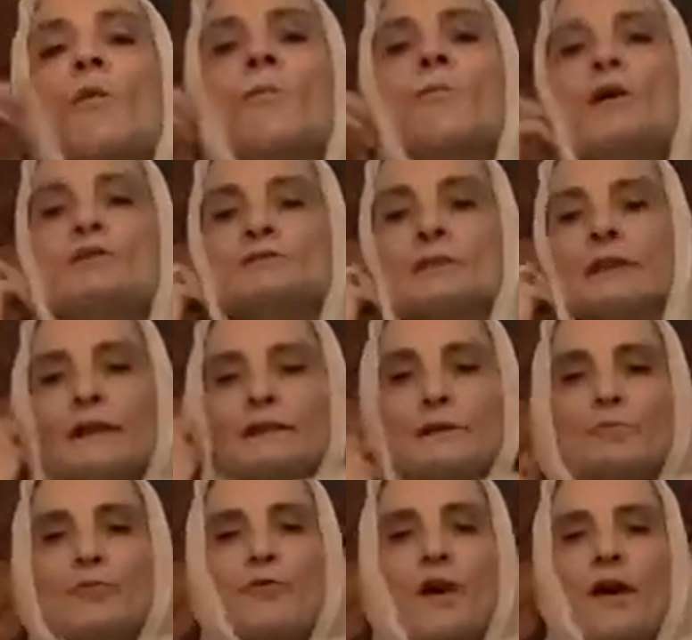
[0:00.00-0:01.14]
most
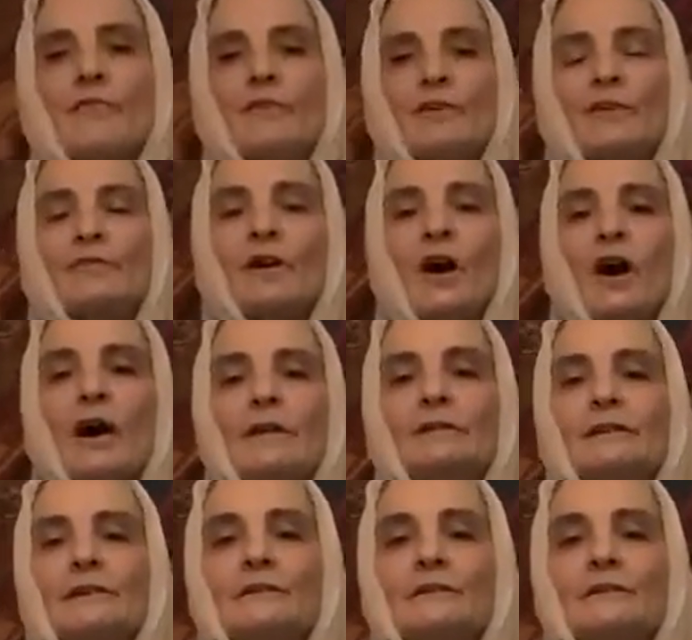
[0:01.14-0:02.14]
likely prophet of God.